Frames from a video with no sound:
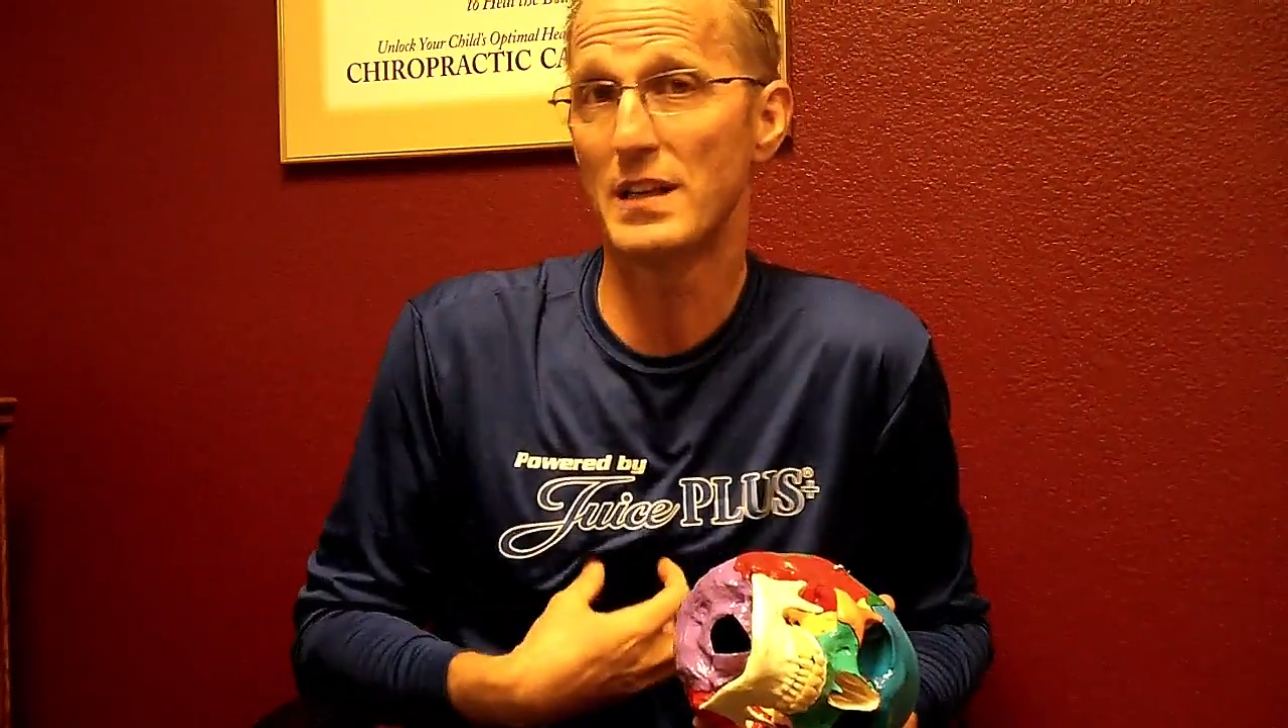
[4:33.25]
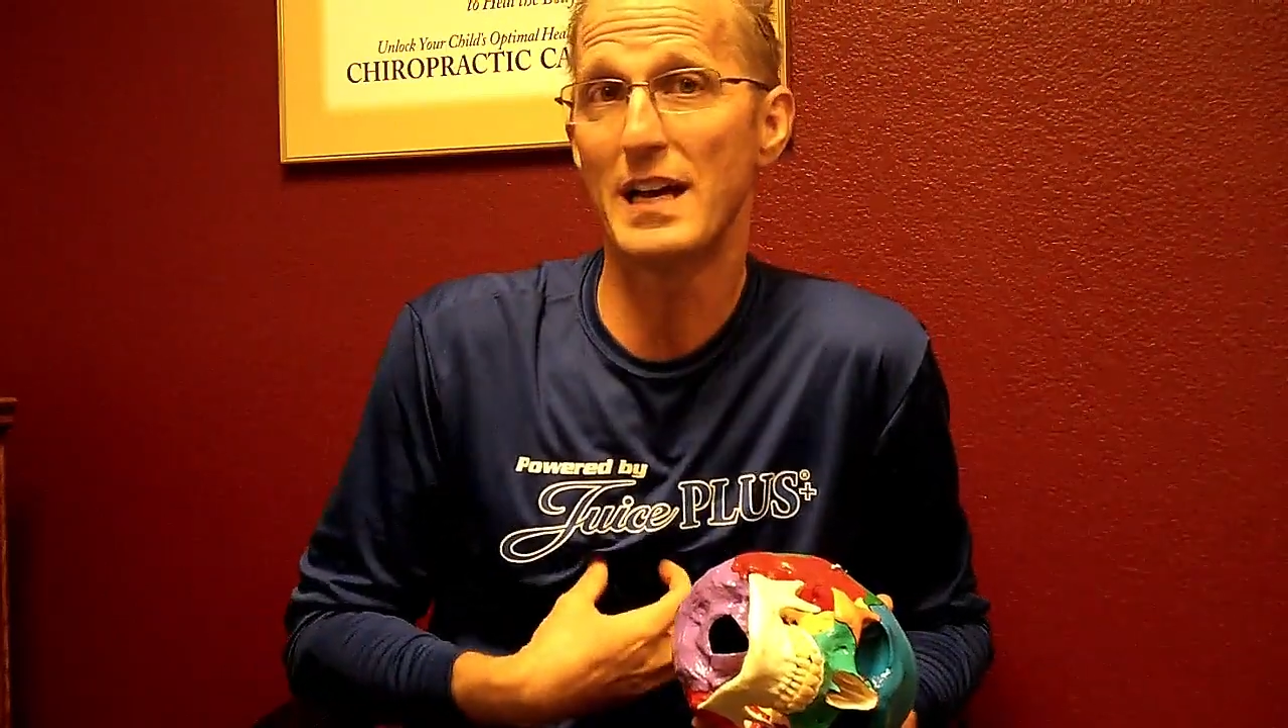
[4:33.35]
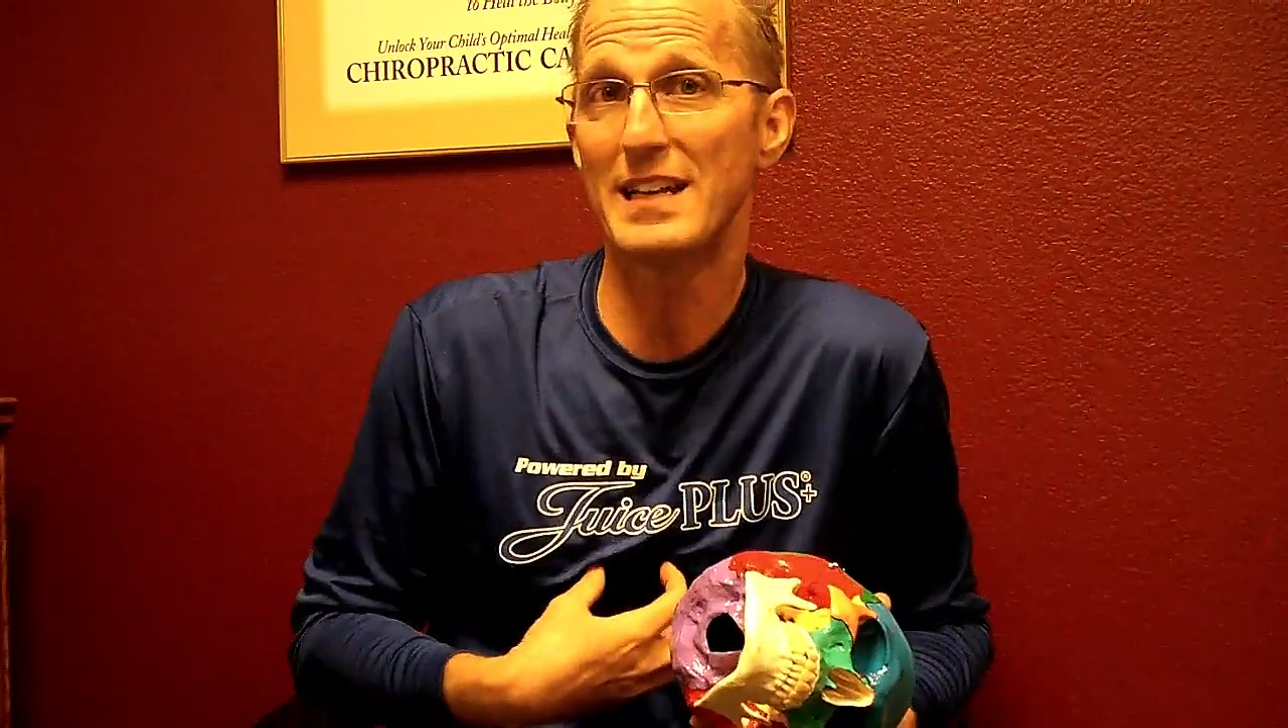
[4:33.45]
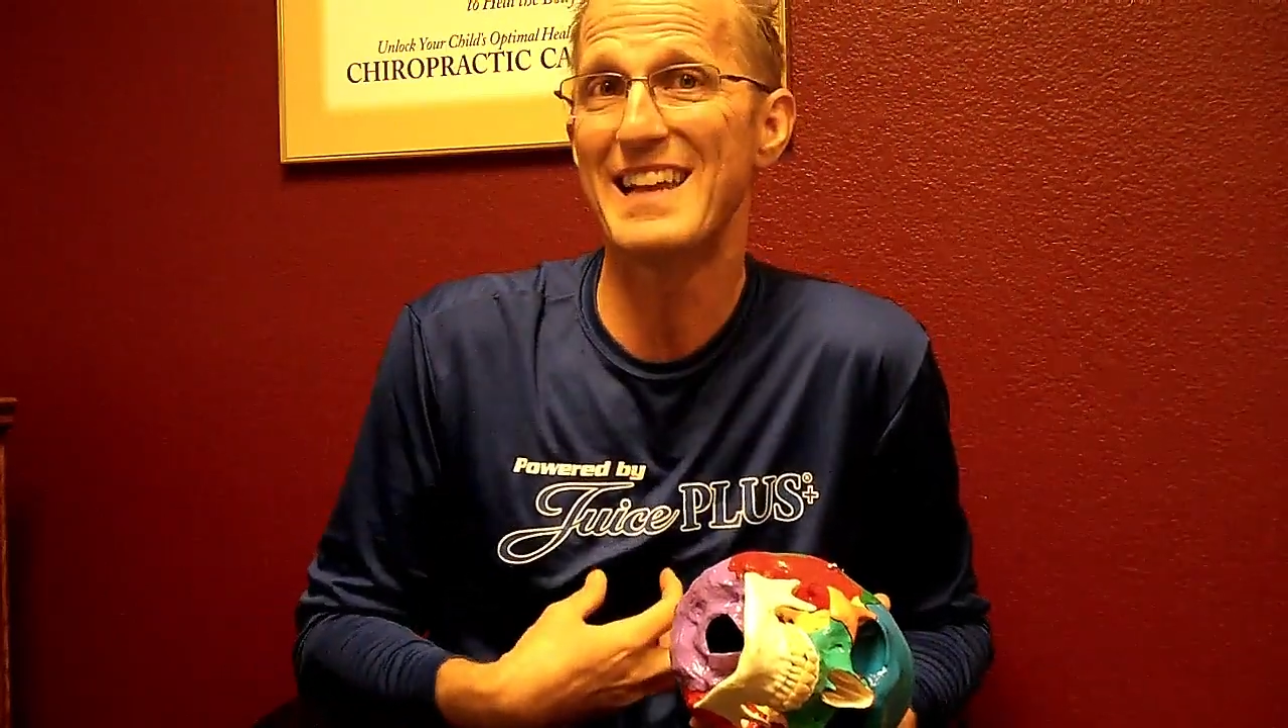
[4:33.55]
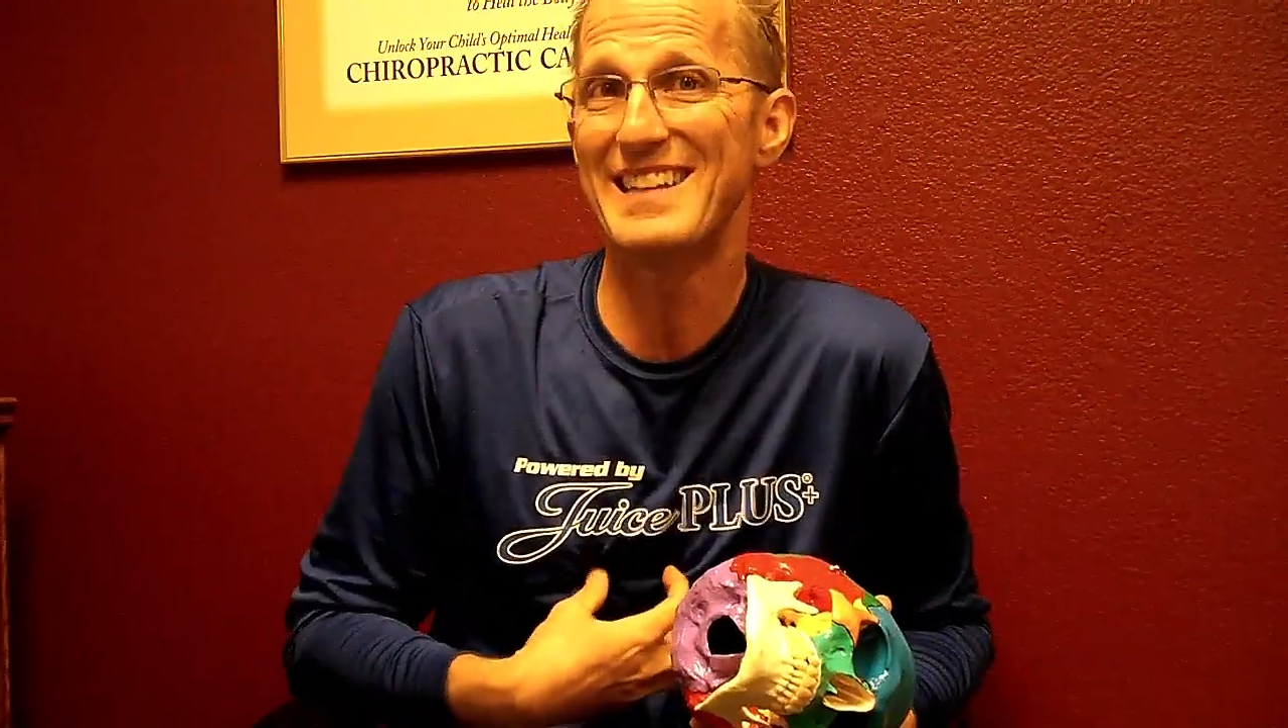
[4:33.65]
gut and